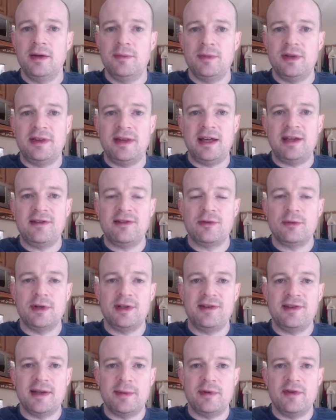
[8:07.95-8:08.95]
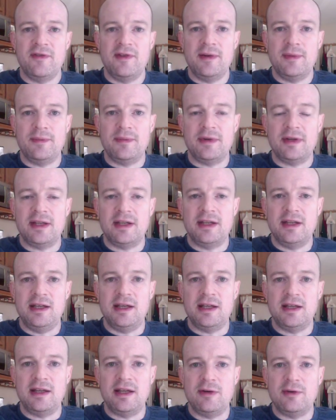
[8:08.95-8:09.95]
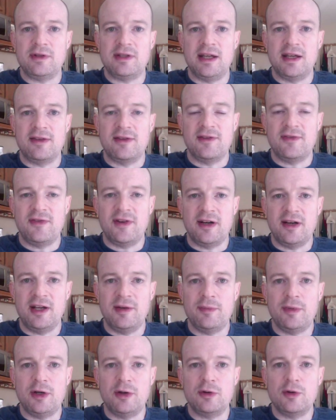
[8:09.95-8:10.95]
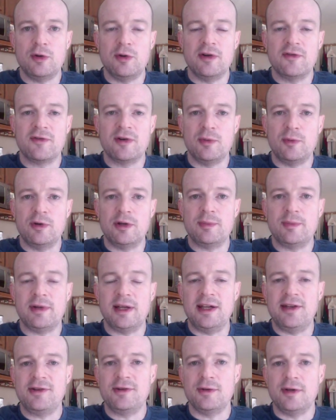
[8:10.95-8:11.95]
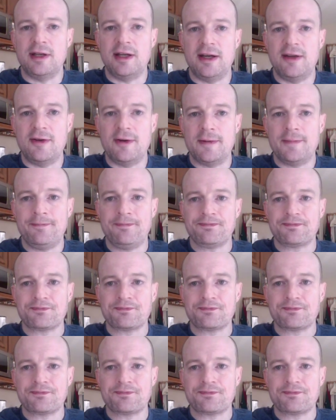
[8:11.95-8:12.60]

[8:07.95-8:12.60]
But that's what some of them did. They would take the ferry boat going from one place to another.